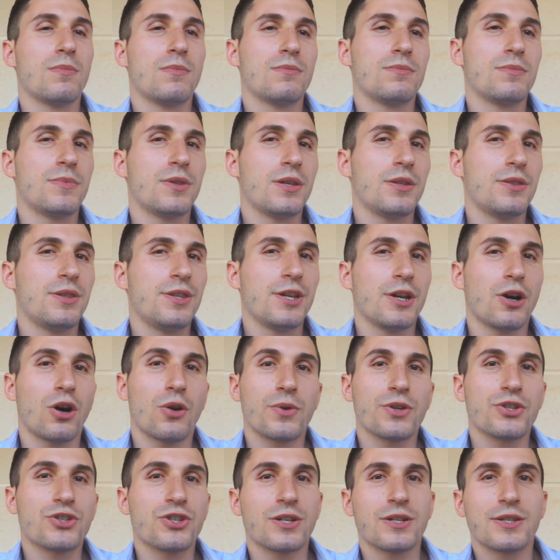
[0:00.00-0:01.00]
the
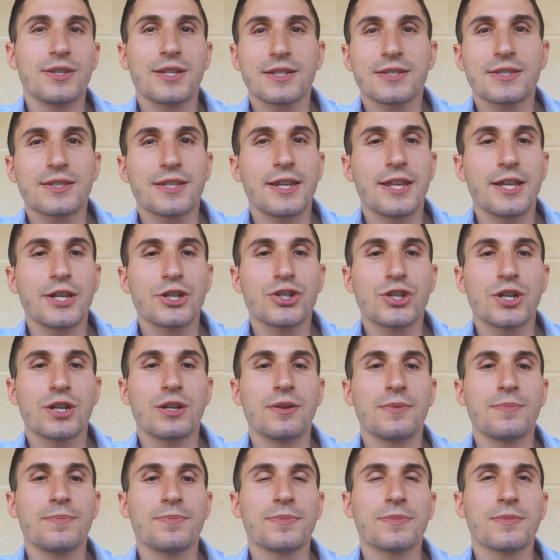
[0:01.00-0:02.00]
origin,
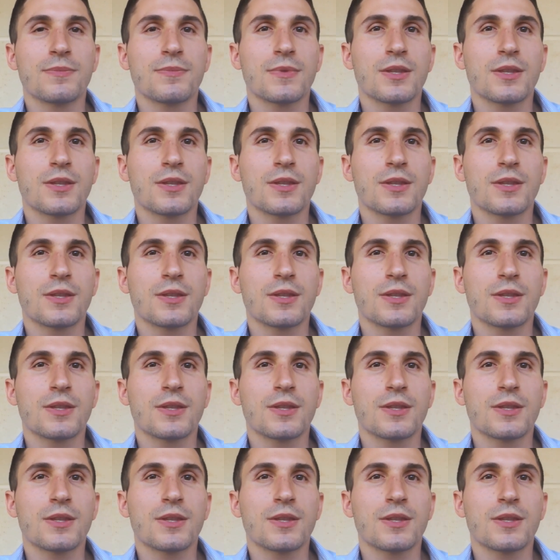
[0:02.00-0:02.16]
destination,